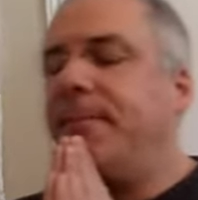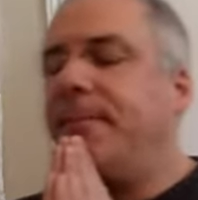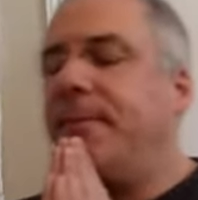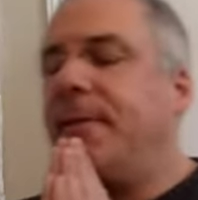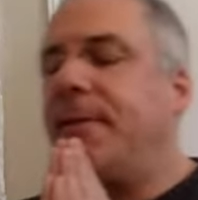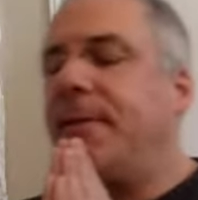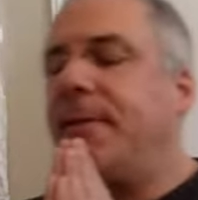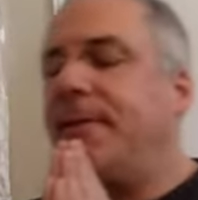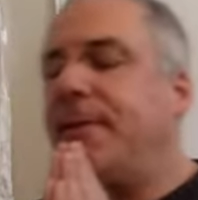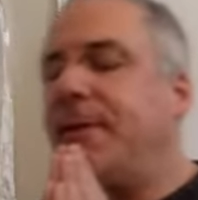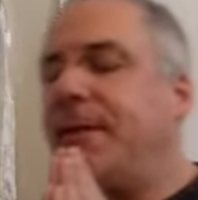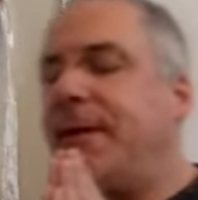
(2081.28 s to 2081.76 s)

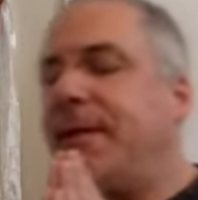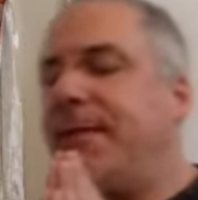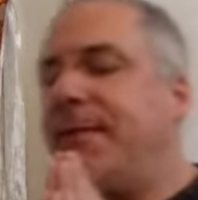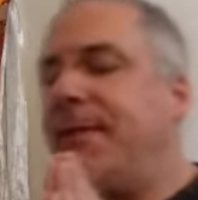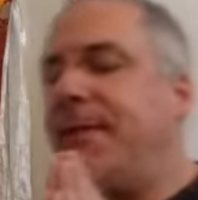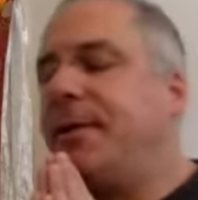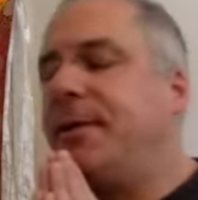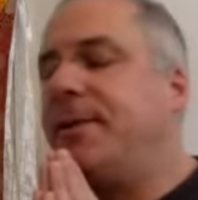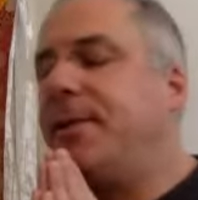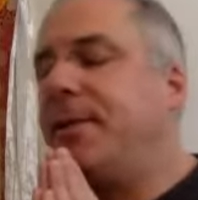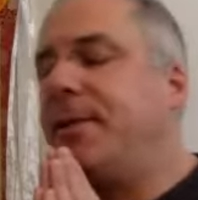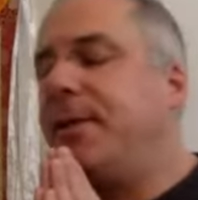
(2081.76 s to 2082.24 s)
Never leave
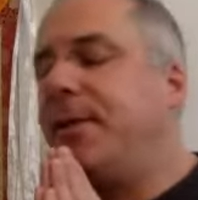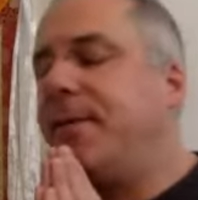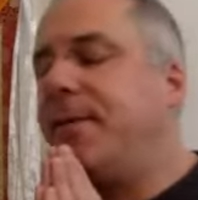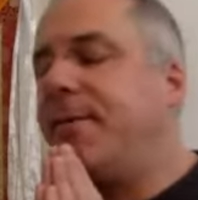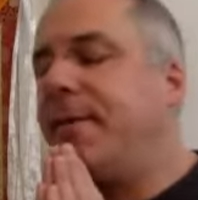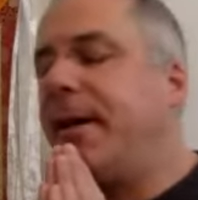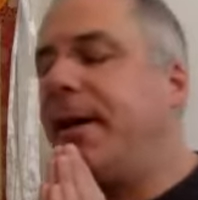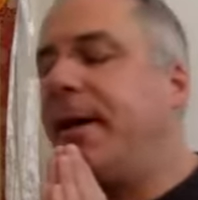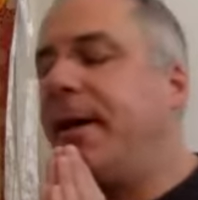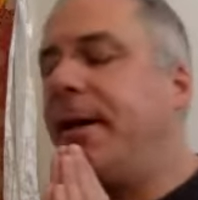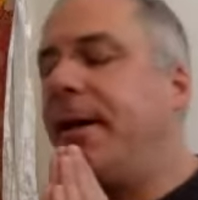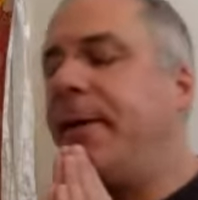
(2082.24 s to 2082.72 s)
them to
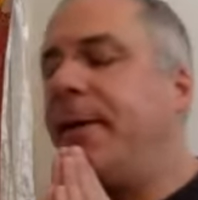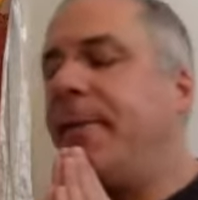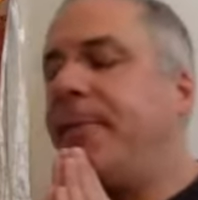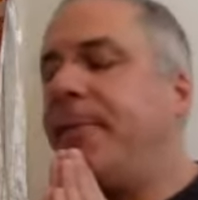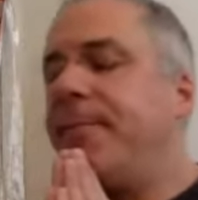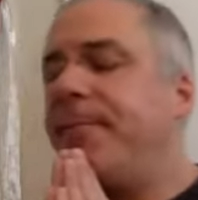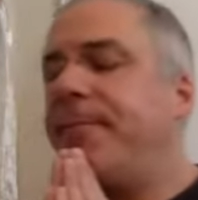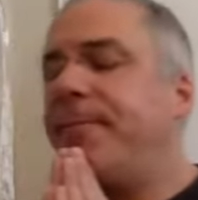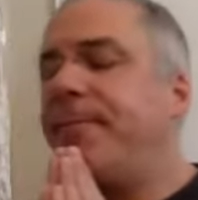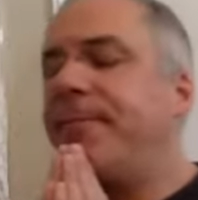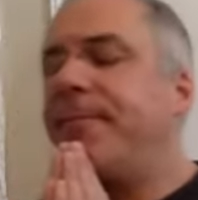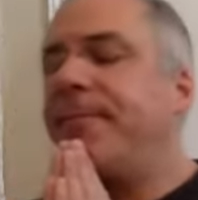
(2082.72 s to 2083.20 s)
nirvana.
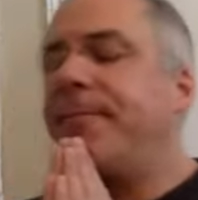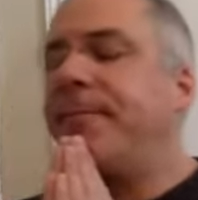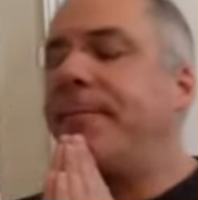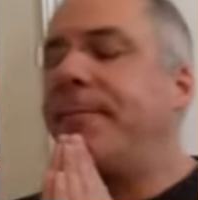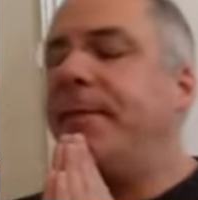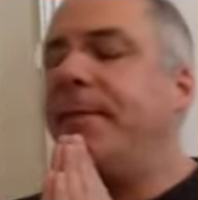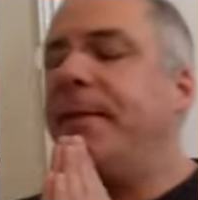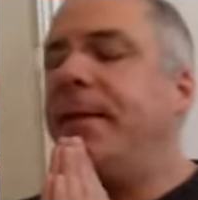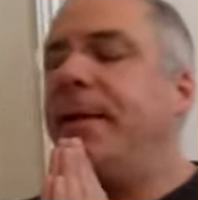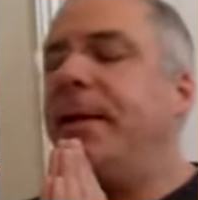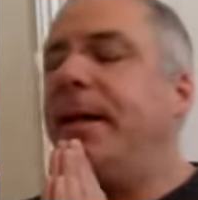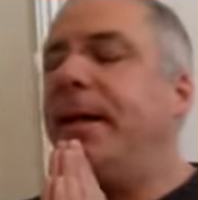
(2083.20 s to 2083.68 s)

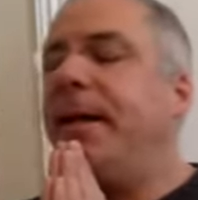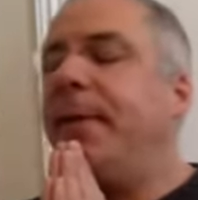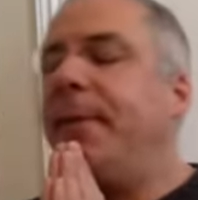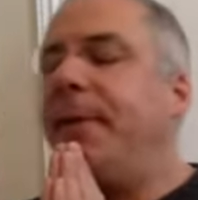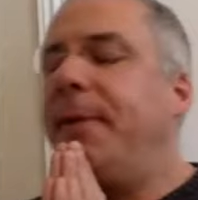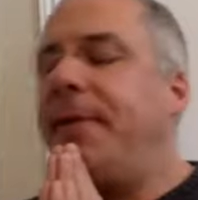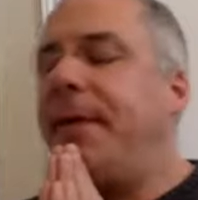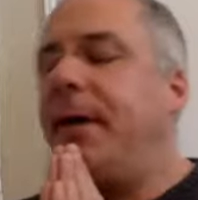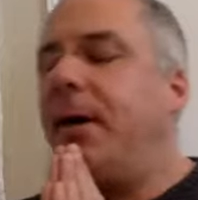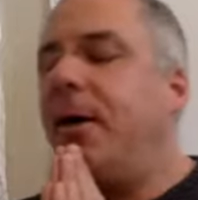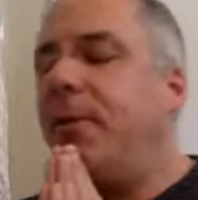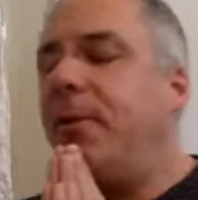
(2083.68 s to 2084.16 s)

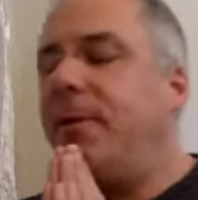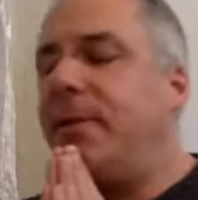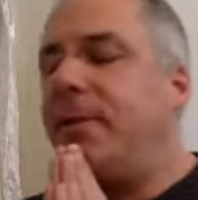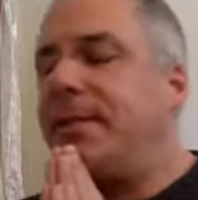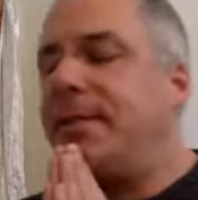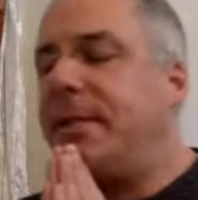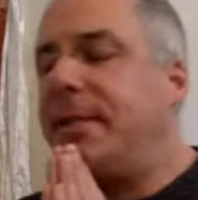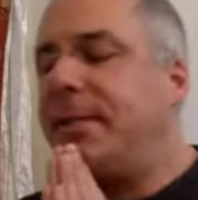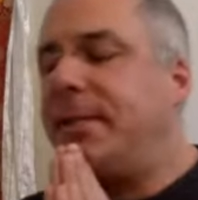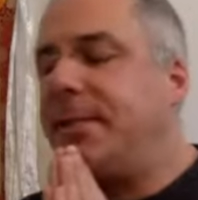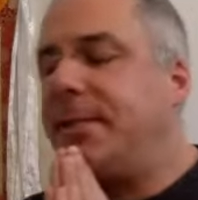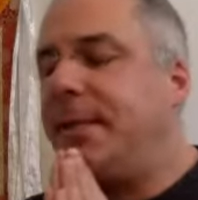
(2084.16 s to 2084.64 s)
May they
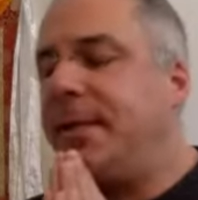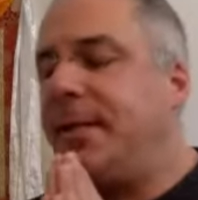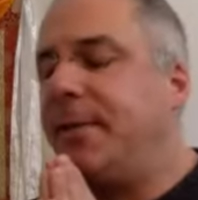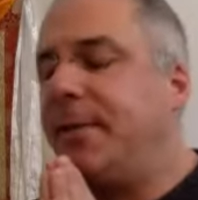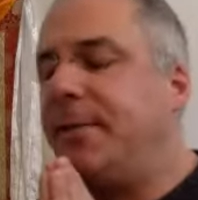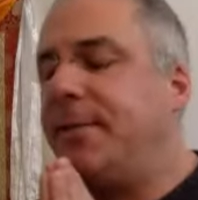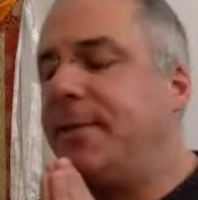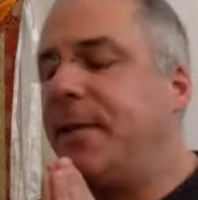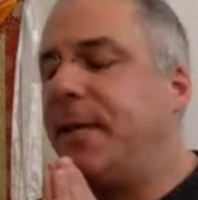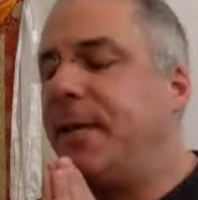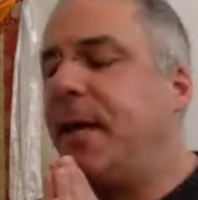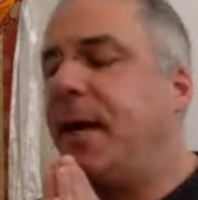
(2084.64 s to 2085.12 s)
always
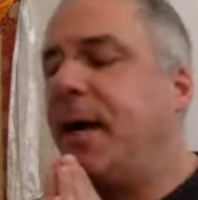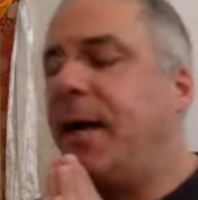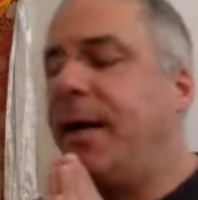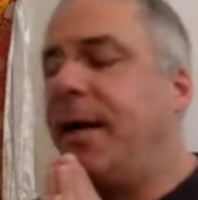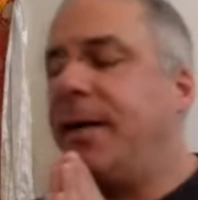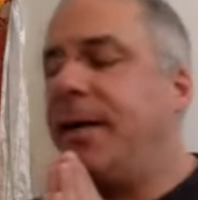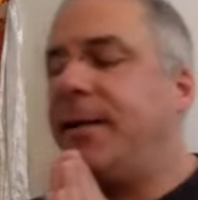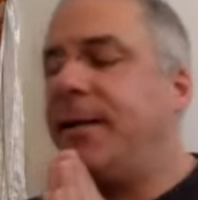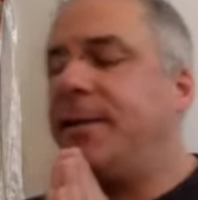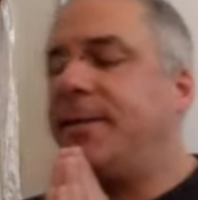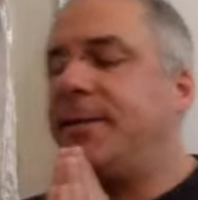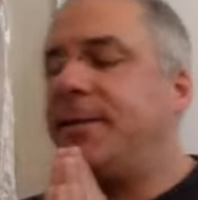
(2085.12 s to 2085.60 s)
continue to
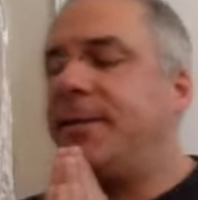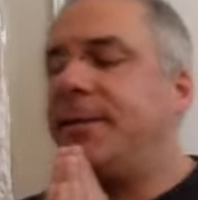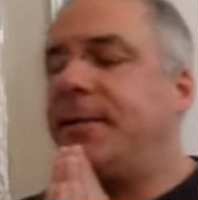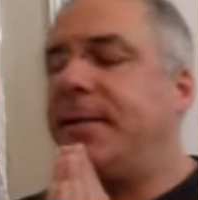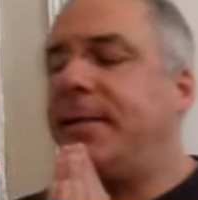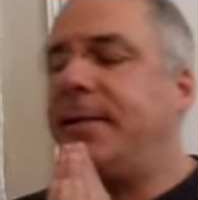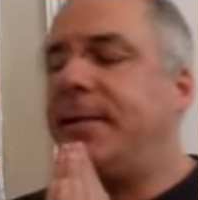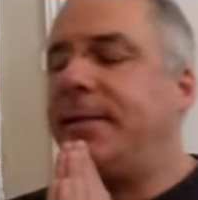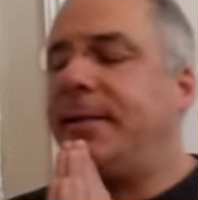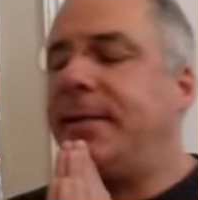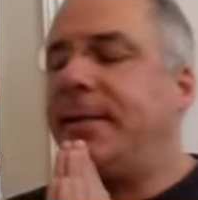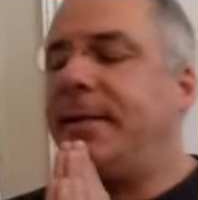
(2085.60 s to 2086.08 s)
guide us
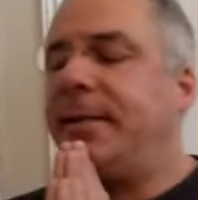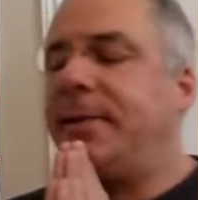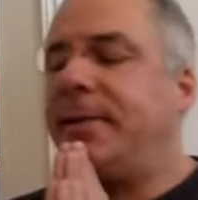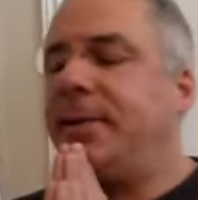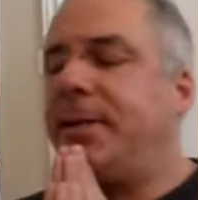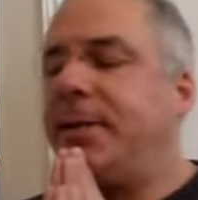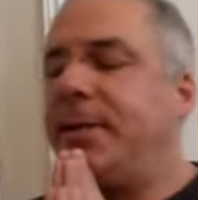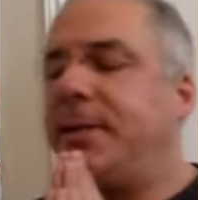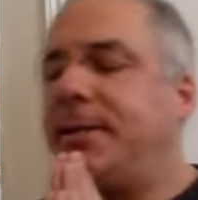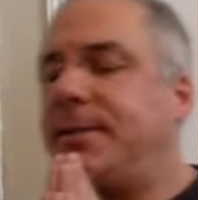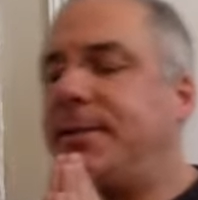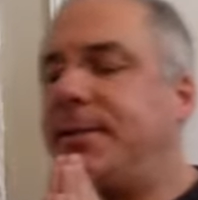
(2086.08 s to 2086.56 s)
and
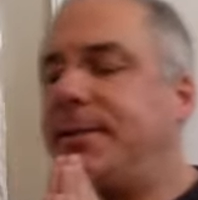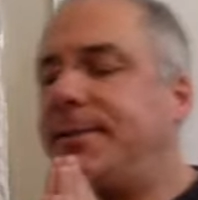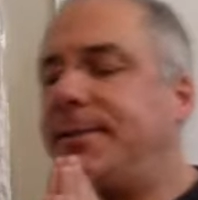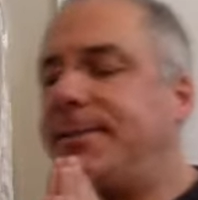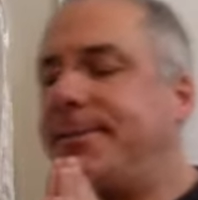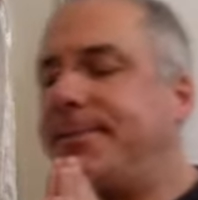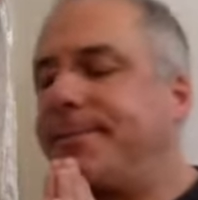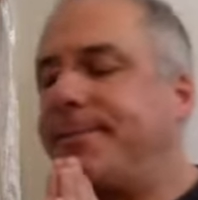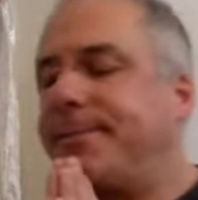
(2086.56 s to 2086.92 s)
teach us.